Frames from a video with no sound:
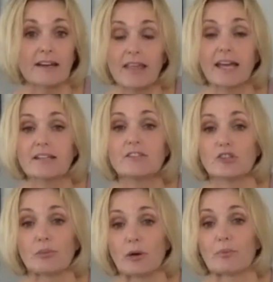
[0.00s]
That is
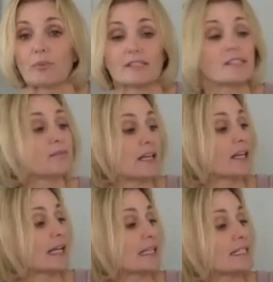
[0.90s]
your purpose, to be
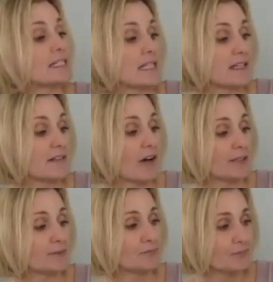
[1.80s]
connected to the
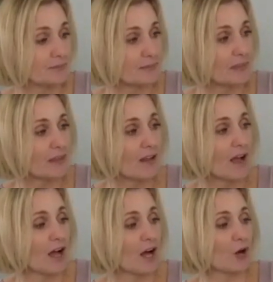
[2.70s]
divine.
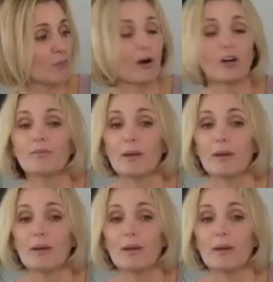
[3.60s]
Part of my